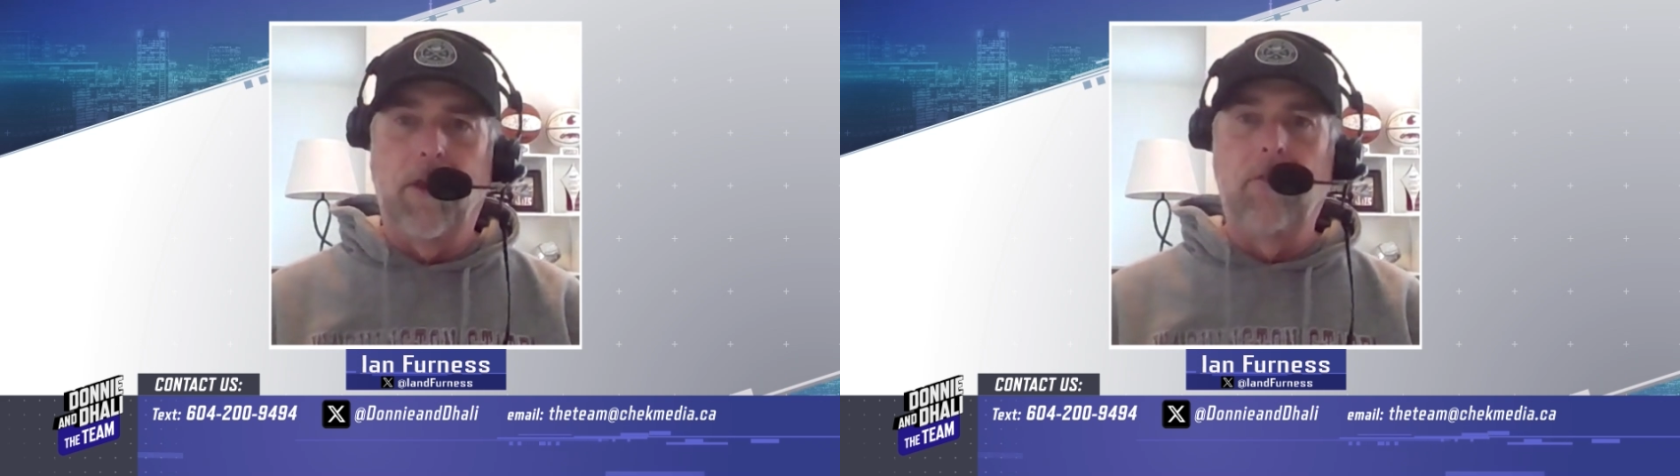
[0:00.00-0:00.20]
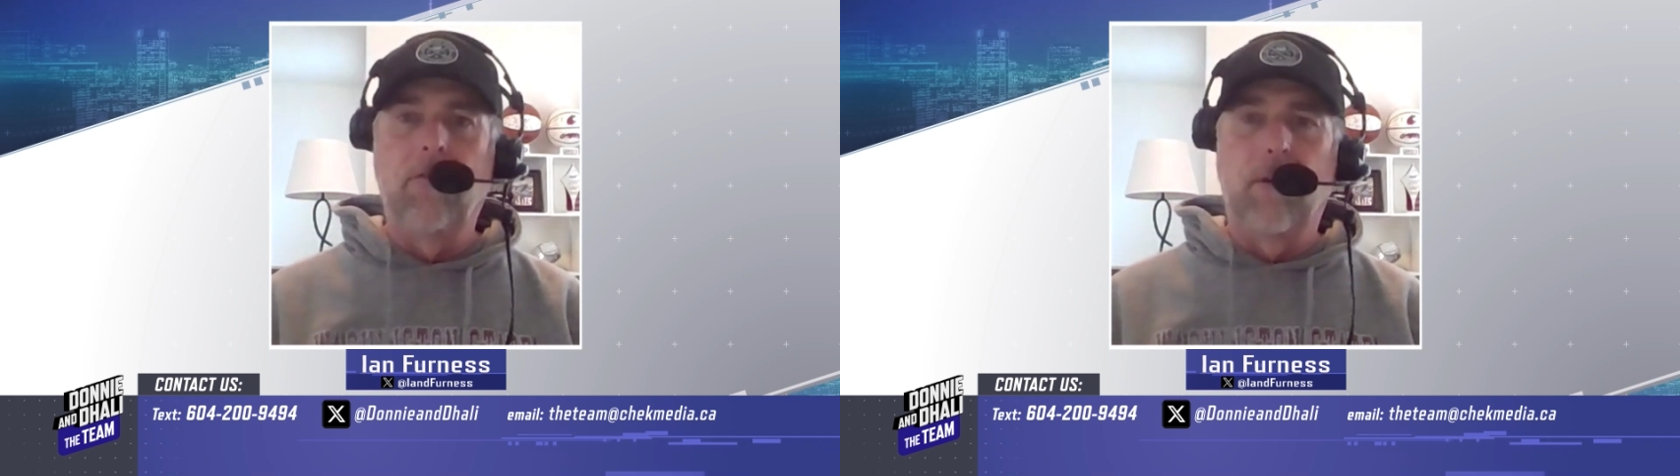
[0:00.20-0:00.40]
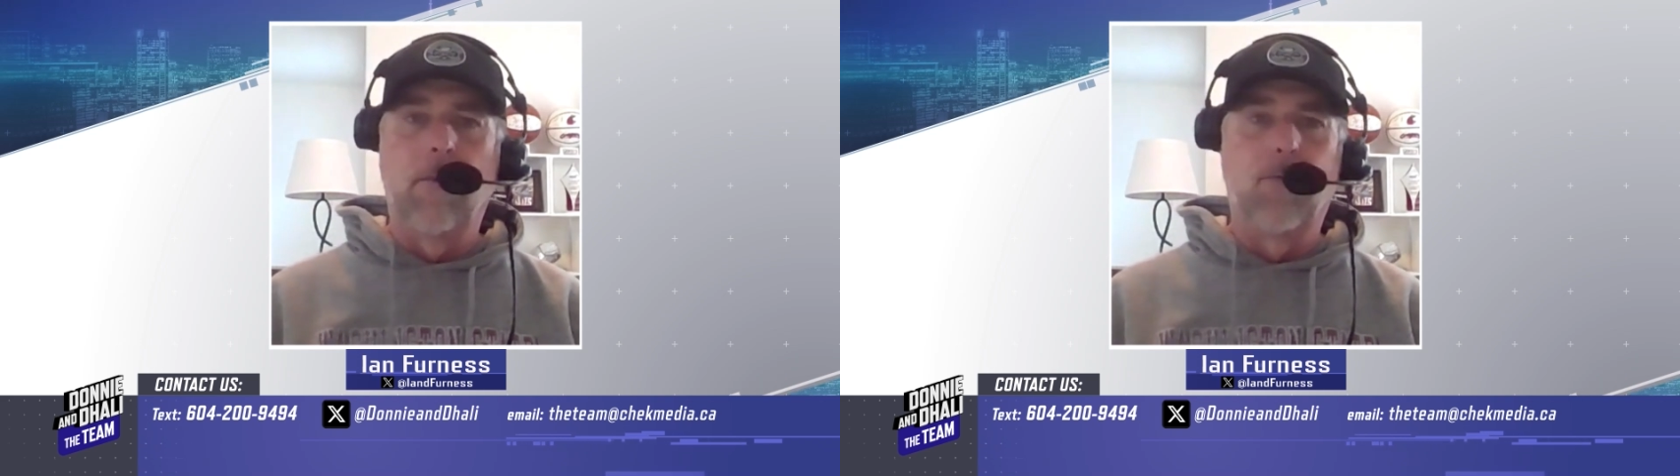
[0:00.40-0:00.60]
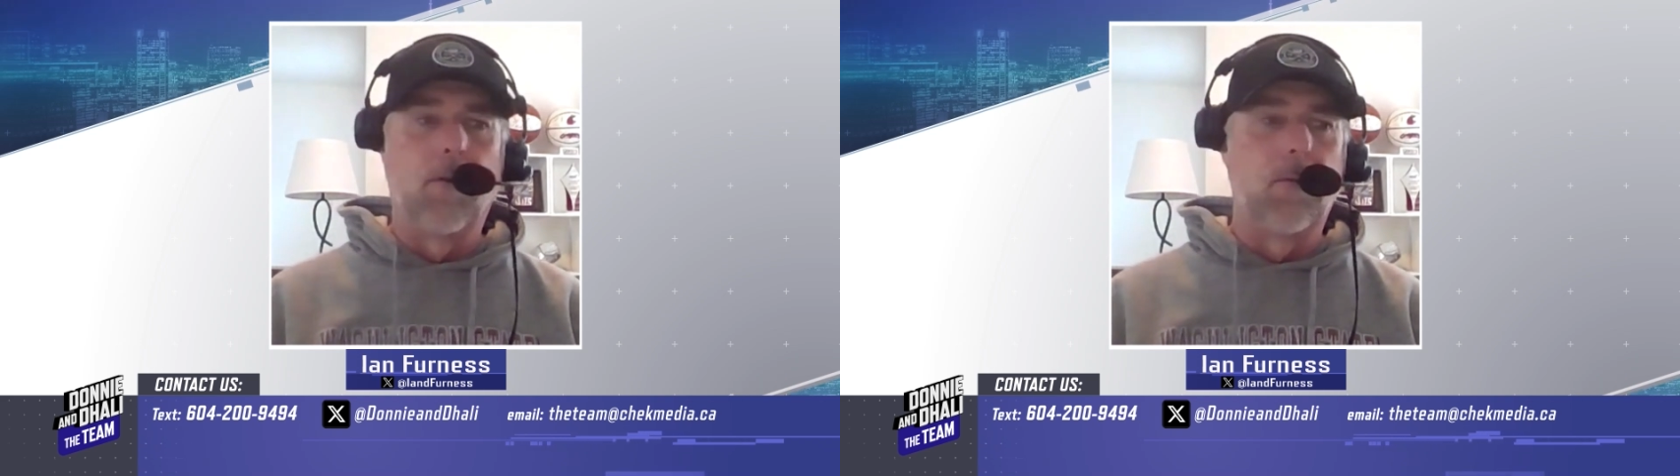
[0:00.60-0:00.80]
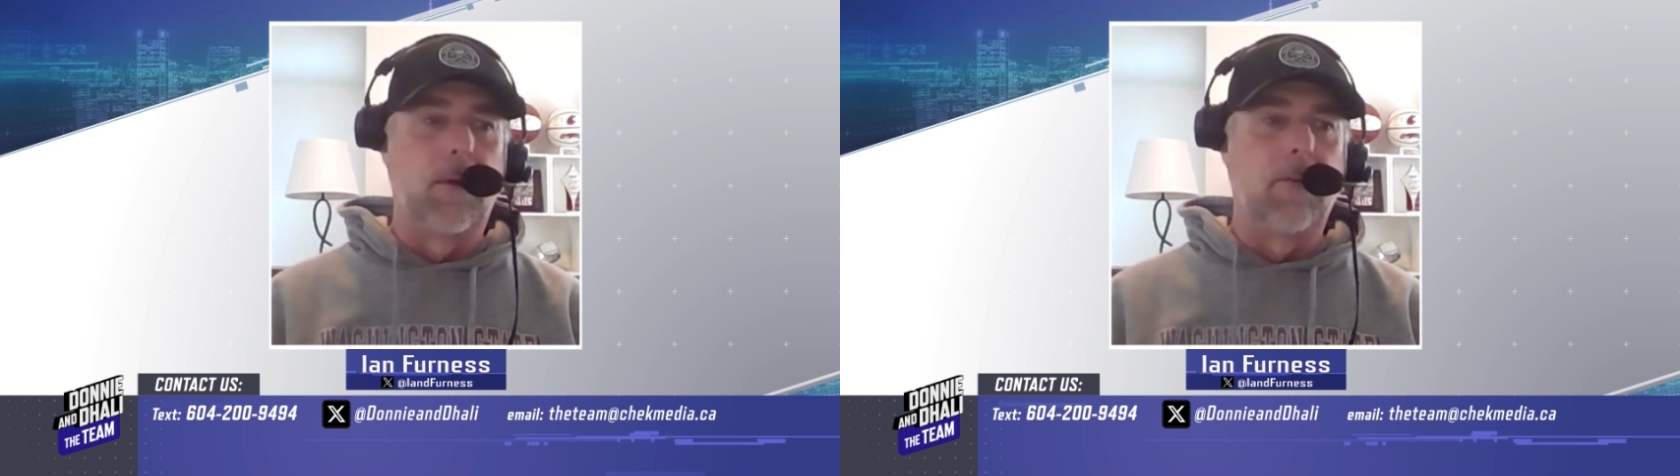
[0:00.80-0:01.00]
Things are done
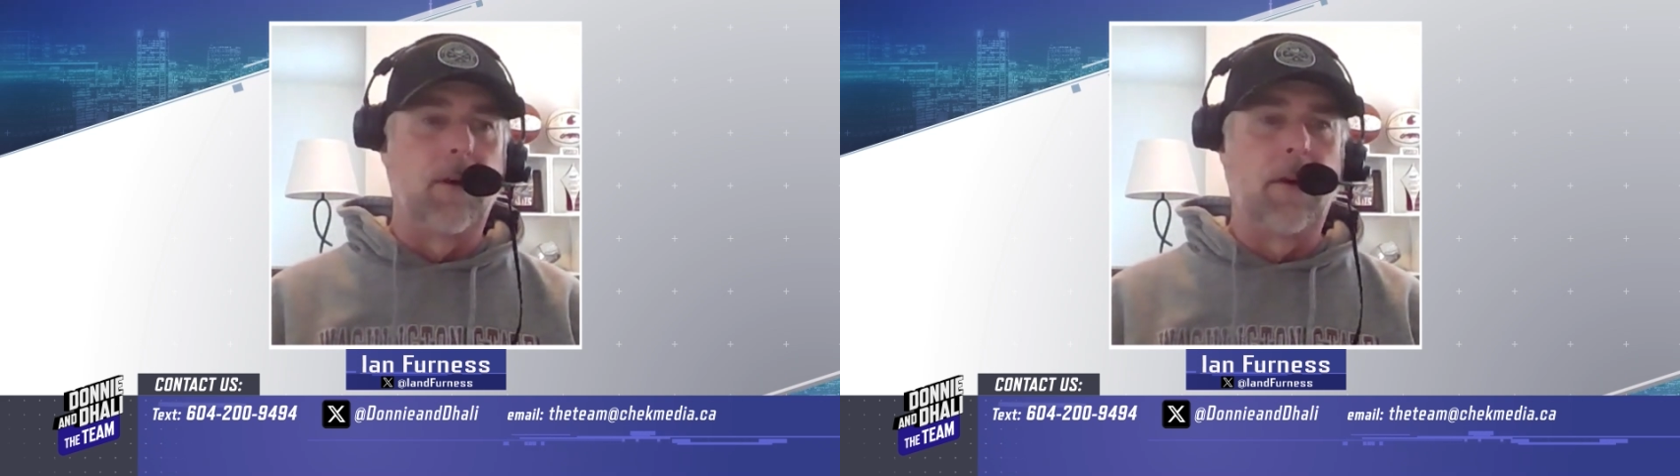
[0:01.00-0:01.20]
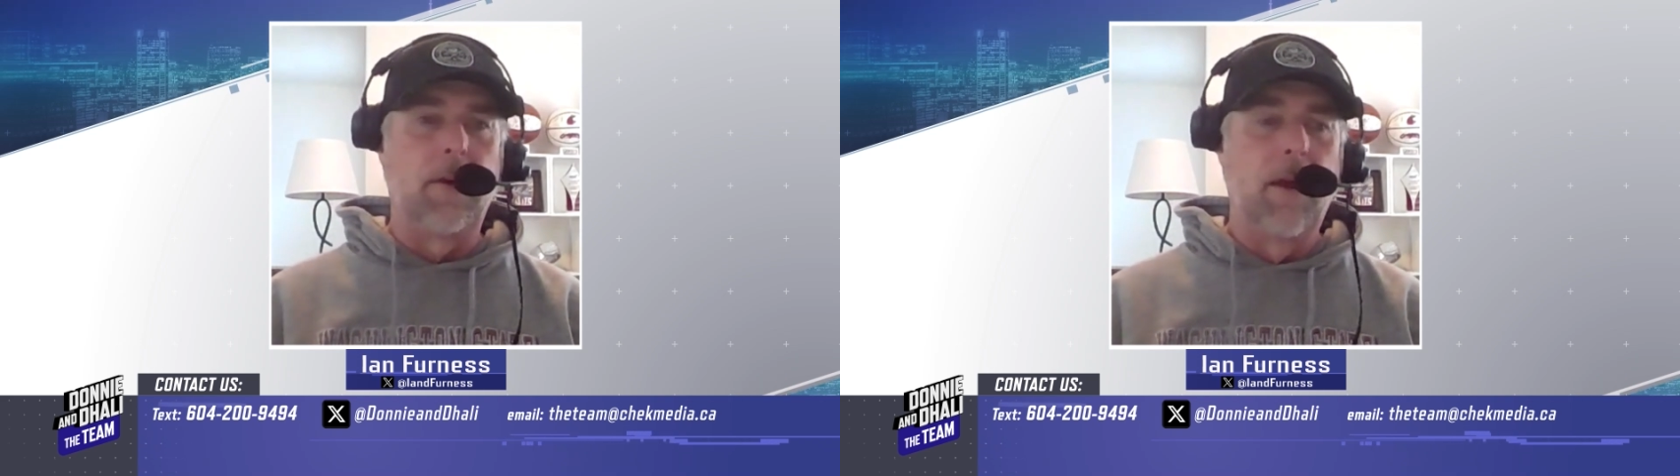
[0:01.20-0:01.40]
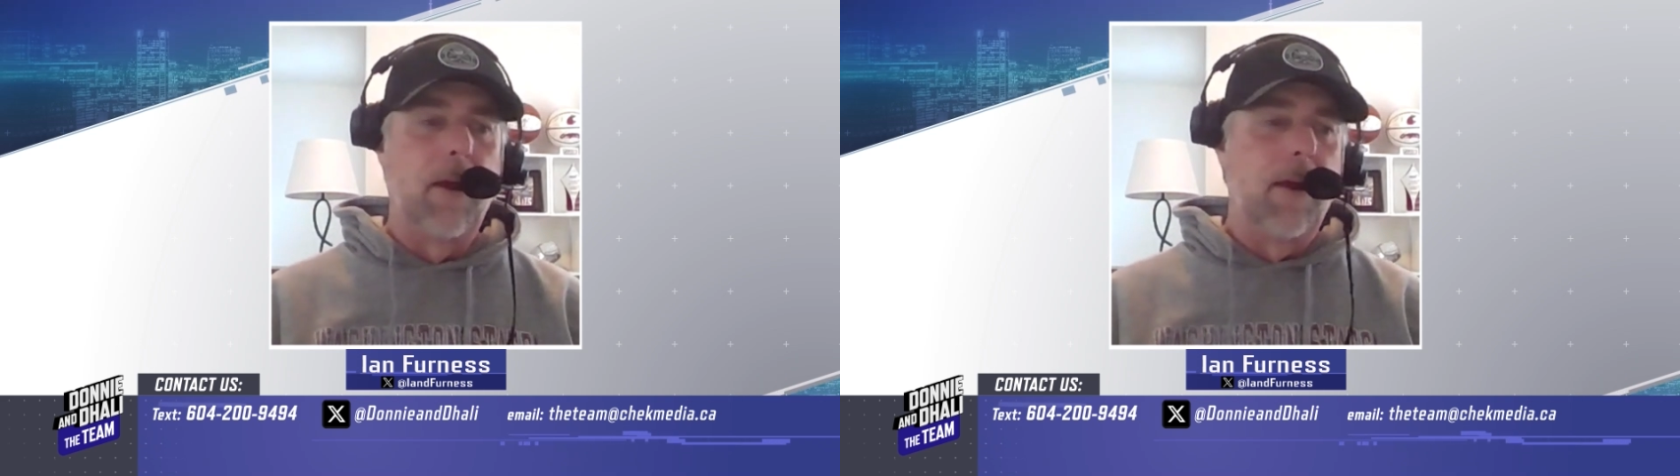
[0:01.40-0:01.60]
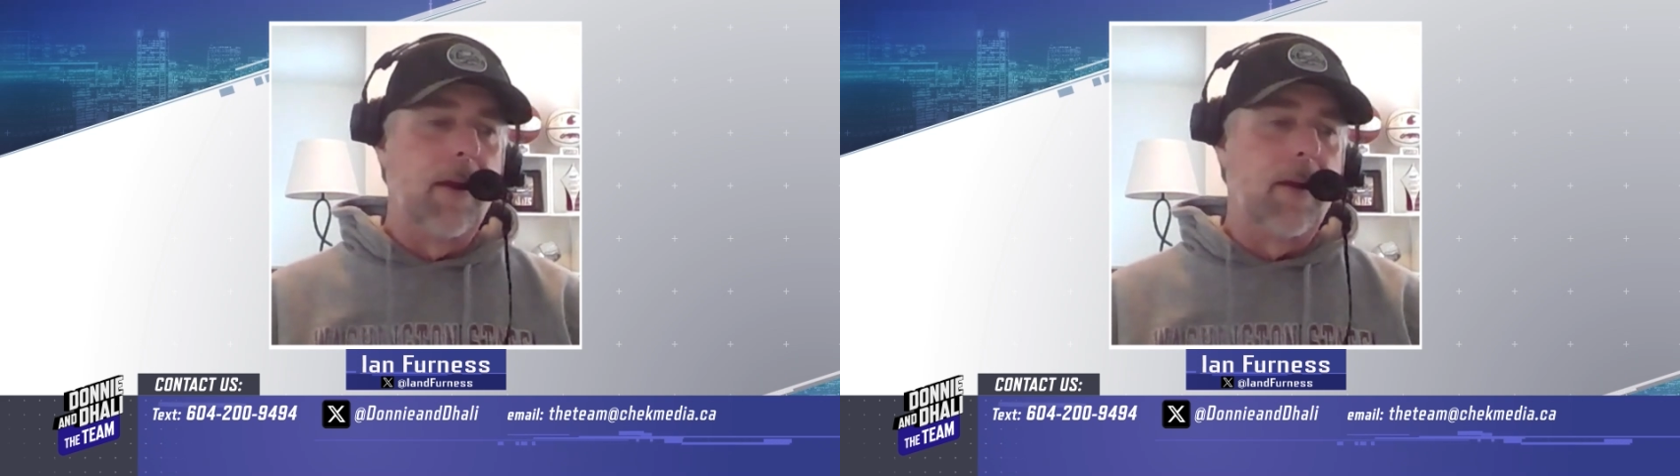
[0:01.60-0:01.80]
for a reason, and